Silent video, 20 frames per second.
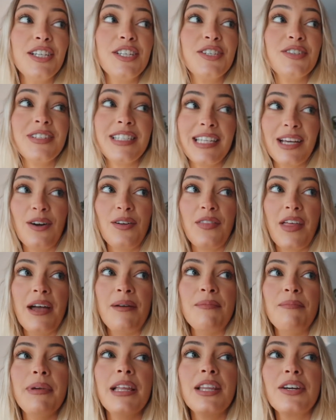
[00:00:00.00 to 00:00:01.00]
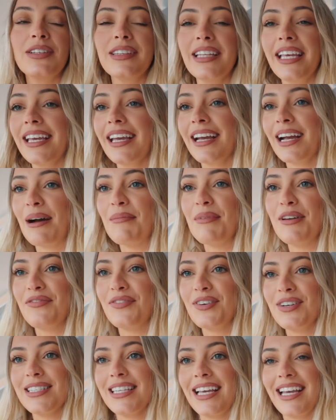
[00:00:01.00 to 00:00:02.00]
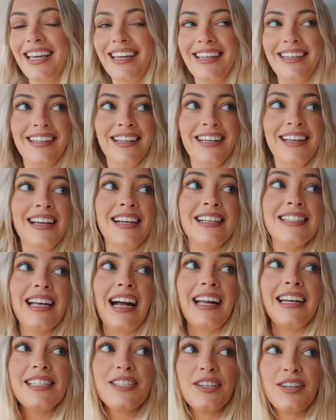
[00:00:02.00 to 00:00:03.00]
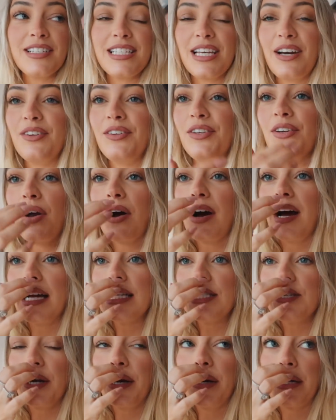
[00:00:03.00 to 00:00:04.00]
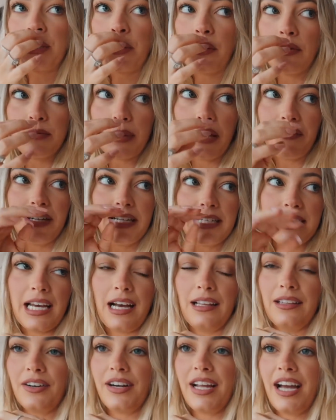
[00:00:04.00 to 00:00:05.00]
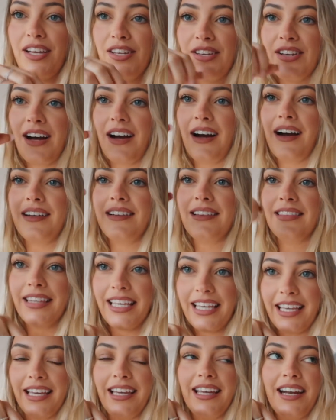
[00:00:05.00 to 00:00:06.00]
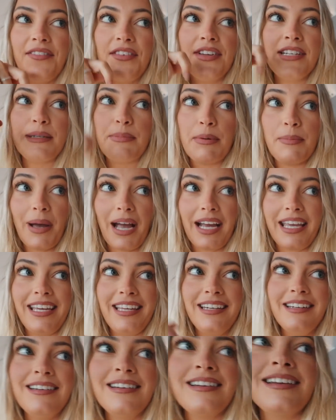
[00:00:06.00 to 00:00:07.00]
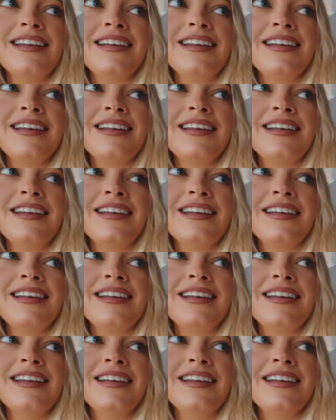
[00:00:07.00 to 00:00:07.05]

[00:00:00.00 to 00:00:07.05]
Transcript: you should tell them. Miller and Lincoln, come here for a second. Daddy's gonna tell you guys, you know how I told you about the Nutella and how you can't lick it and then dip it back in?